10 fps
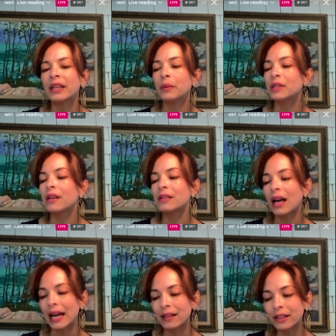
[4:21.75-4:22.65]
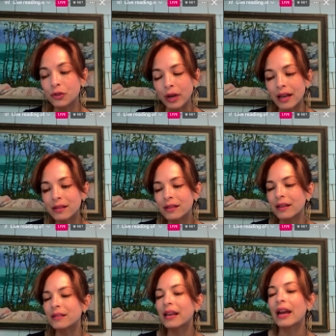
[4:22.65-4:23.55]
He was tidily dressed
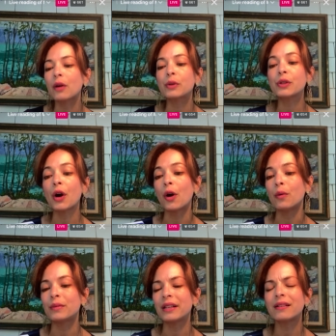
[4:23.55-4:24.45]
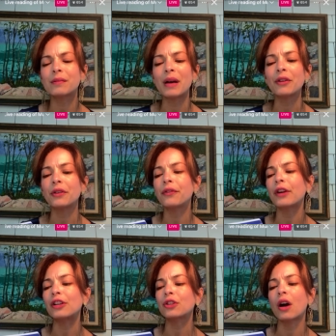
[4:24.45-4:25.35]
and his hair was combed and he smelled of
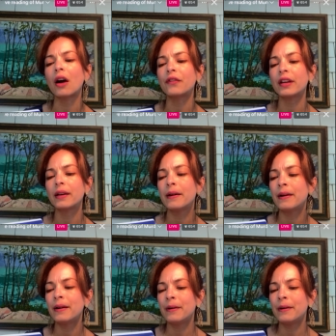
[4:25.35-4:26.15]
fresh coffee.